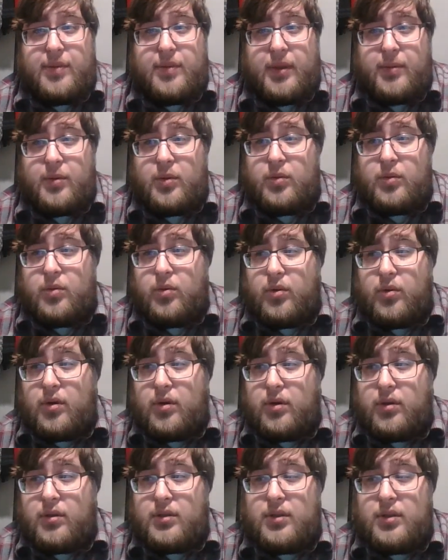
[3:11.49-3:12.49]
people who
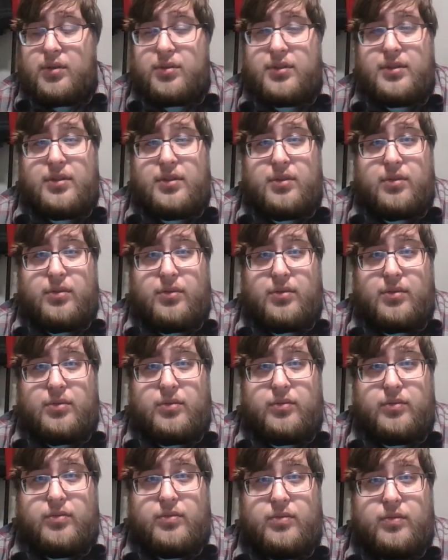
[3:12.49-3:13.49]
are used
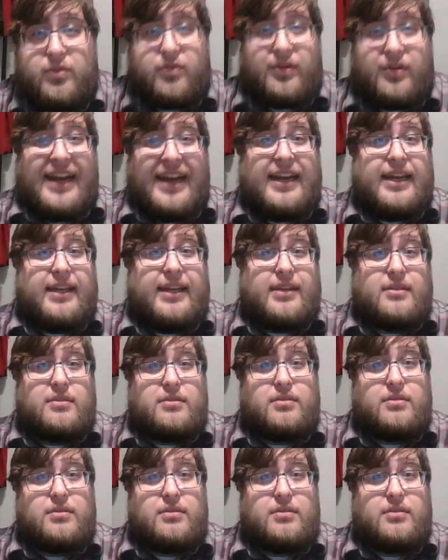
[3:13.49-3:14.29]
to fighting.